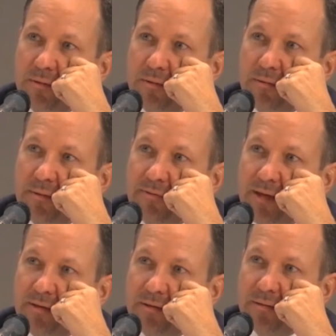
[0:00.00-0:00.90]
have
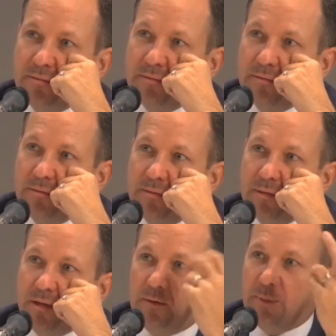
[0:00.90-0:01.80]
had to
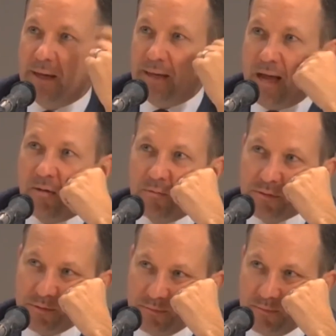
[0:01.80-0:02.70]
cut back
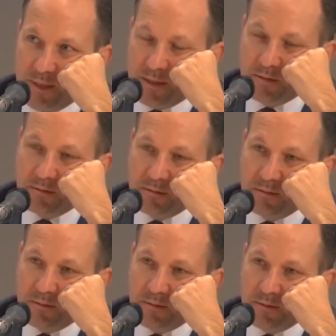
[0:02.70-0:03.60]
hours and make
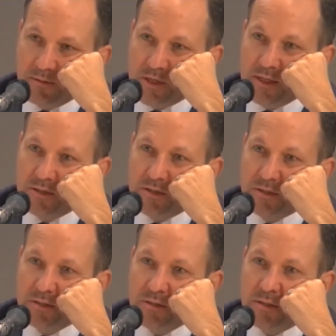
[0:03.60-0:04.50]
other
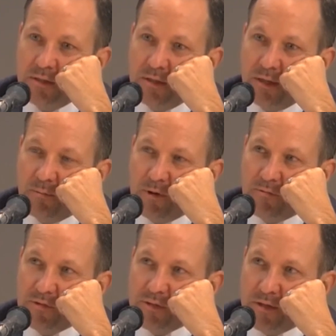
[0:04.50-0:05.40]
changes. And I'm wondering if
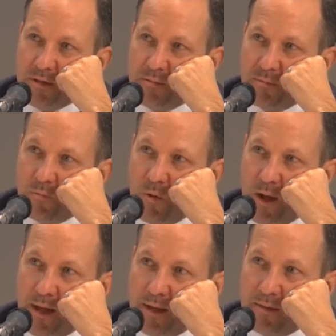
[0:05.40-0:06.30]
there's any
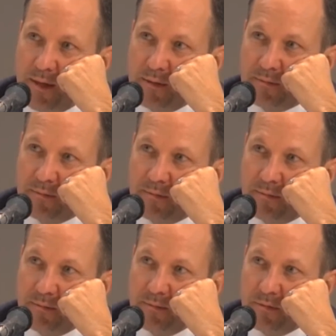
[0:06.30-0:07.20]
way that
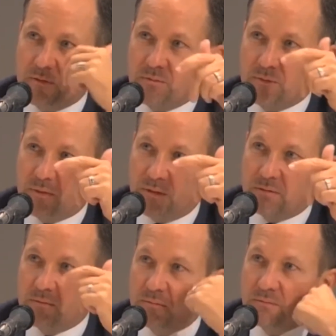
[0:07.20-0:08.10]
the two
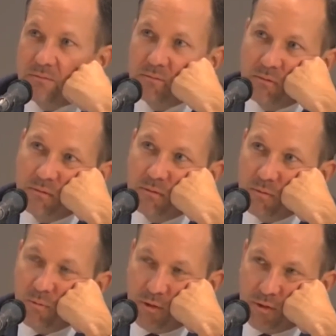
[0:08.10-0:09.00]
can
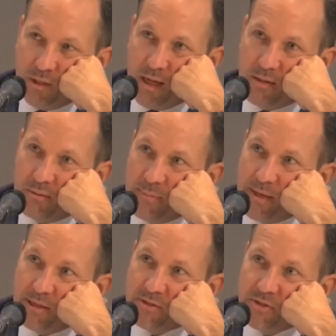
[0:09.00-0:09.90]
work together. In many
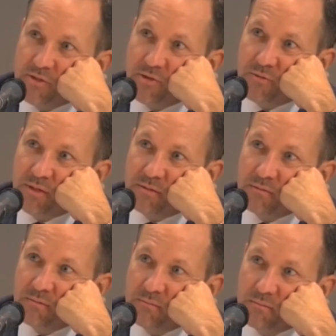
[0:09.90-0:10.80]
ways, they're serving,
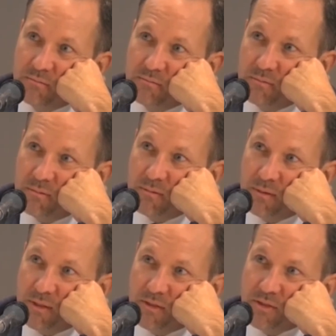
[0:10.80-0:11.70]
at
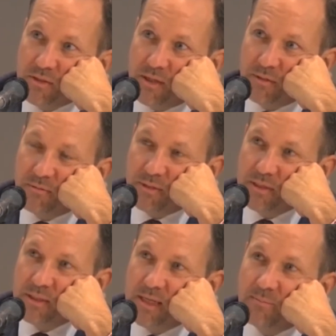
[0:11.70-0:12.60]
least to some degree, the
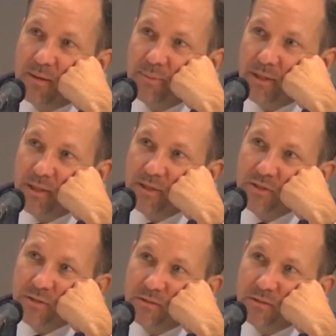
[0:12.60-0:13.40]
same population.